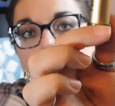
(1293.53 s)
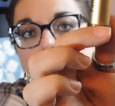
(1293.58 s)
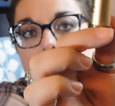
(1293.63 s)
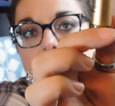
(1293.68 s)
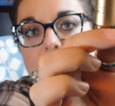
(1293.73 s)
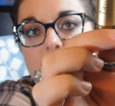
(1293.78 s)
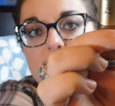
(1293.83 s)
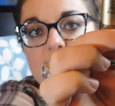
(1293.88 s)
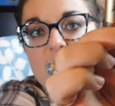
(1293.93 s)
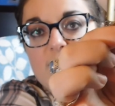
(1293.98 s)

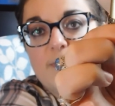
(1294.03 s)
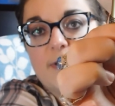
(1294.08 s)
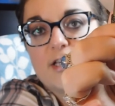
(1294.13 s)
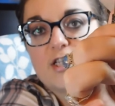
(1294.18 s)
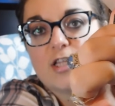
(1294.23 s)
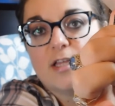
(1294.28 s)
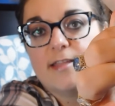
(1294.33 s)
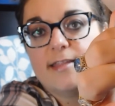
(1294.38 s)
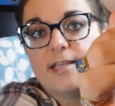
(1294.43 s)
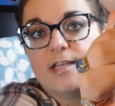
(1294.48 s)
It is a
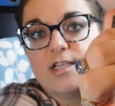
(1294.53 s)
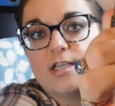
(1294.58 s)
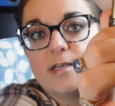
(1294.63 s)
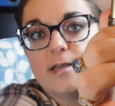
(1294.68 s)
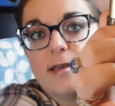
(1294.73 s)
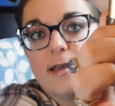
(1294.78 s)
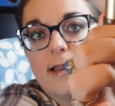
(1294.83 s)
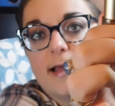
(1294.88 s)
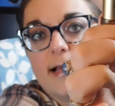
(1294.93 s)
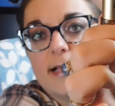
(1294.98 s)
special edition.
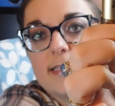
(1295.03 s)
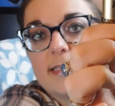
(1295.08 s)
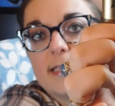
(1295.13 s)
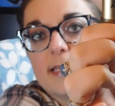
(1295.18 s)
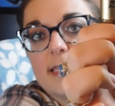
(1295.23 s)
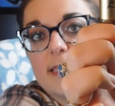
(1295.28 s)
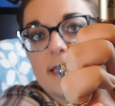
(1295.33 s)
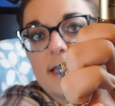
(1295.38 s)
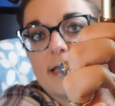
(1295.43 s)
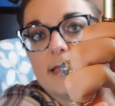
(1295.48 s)
It has
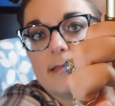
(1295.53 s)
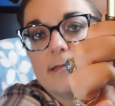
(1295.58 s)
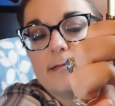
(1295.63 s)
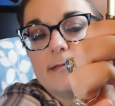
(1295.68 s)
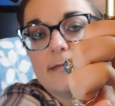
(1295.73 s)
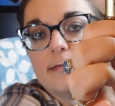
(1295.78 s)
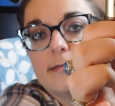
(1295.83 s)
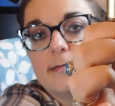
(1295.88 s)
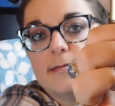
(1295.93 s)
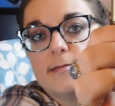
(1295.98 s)
like that
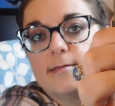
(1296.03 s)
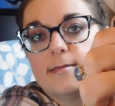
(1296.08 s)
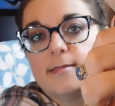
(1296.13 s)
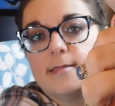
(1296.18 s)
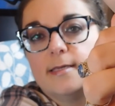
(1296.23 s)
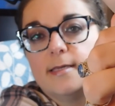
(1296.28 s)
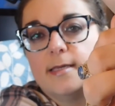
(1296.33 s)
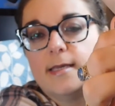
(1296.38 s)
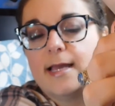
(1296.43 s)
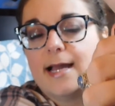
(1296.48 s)

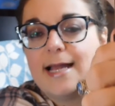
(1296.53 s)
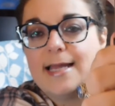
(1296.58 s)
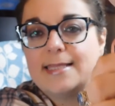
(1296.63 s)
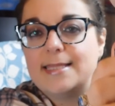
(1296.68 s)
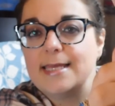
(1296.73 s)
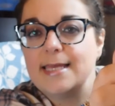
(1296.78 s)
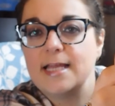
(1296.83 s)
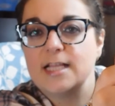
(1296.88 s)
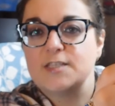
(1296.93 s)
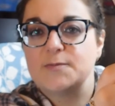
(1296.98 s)
thing. I
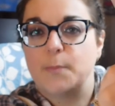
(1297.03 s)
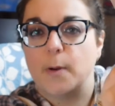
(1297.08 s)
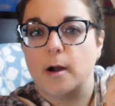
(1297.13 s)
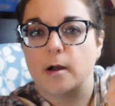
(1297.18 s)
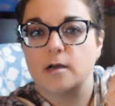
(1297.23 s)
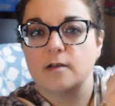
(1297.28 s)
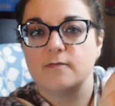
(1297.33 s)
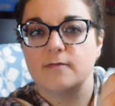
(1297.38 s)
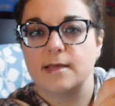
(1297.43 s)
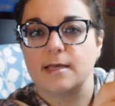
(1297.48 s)
think it's
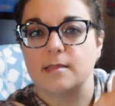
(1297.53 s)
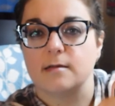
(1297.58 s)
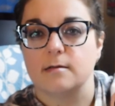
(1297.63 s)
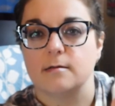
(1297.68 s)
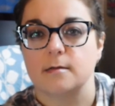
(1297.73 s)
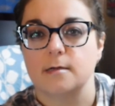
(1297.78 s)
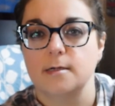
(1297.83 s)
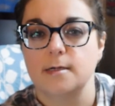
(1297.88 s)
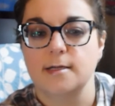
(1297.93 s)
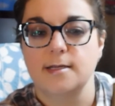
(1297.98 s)
part of like
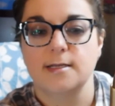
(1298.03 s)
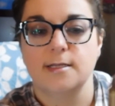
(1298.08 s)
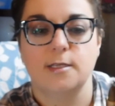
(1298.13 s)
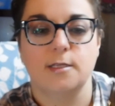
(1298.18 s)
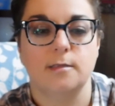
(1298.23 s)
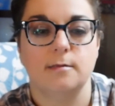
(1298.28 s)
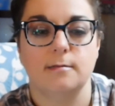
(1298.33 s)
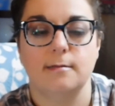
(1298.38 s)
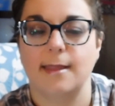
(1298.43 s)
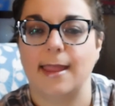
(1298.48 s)
their
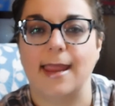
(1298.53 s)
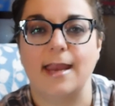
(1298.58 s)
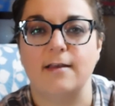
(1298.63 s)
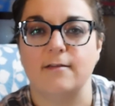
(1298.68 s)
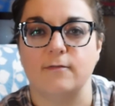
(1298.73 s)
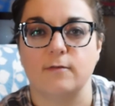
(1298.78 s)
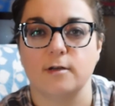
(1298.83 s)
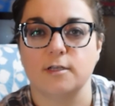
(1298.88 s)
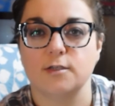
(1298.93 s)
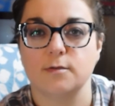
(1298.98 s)

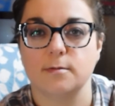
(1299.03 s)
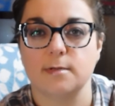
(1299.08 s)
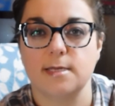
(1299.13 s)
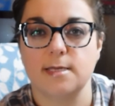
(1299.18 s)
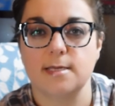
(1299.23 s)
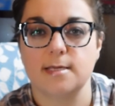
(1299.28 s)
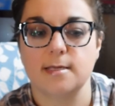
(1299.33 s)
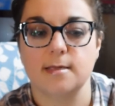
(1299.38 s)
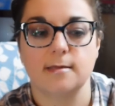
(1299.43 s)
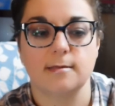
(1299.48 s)

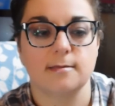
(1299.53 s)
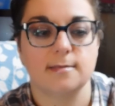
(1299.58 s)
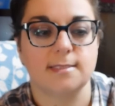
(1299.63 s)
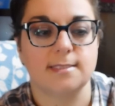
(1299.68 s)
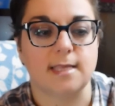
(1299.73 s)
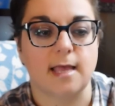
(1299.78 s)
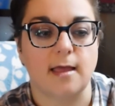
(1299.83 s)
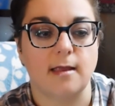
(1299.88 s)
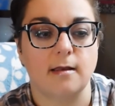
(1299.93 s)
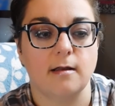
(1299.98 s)
anniversary
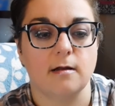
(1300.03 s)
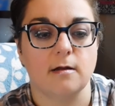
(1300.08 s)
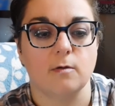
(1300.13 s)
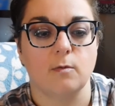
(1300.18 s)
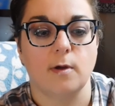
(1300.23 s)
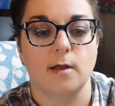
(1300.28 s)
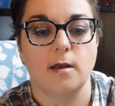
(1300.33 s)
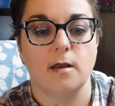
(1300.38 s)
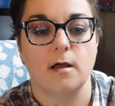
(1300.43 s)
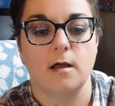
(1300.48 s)
set or
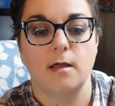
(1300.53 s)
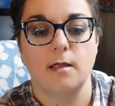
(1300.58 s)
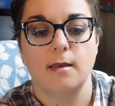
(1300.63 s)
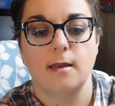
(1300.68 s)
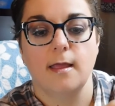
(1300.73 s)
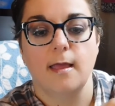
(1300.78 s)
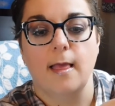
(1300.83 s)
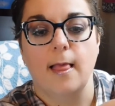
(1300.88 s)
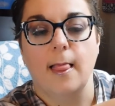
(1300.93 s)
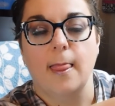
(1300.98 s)
whatnot,
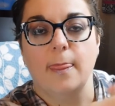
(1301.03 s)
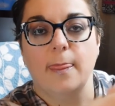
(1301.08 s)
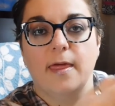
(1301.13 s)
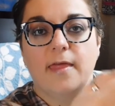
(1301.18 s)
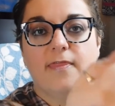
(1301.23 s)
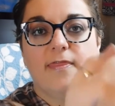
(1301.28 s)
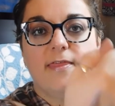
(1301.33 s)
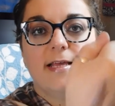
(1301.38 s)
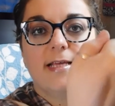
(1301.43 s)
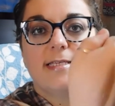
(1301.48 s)

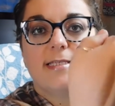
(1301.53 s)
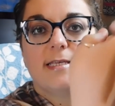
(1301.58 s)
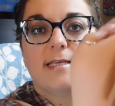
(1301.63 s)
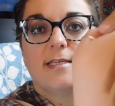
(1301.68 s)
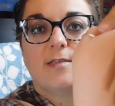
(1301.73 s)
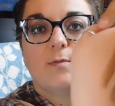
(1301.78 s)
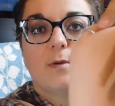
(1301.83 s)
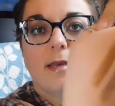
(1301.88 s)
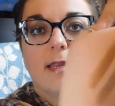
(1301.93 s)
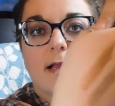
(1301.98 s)
but this
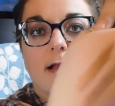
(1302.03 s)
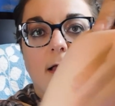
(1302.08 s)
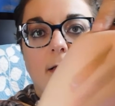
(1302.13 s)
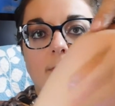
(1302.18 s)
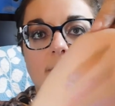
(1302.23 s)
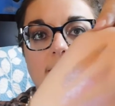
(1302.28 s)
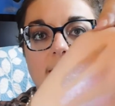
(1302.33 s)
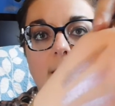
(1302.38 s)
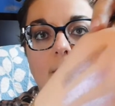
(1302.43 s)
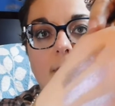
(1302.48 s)
is what it
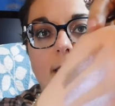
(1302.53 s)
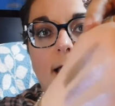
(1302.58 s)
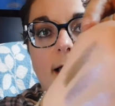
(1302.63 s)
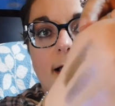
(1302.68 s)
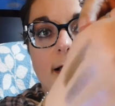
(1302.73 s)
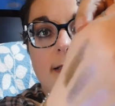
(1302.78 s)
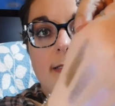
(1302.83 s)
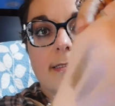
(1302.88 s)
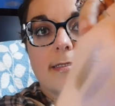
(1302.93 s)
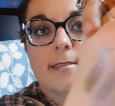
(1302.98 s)
comes out
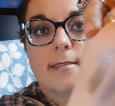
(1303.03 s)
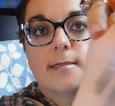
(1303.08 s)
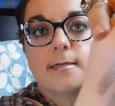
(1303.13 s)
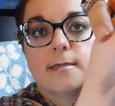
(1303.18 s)
as.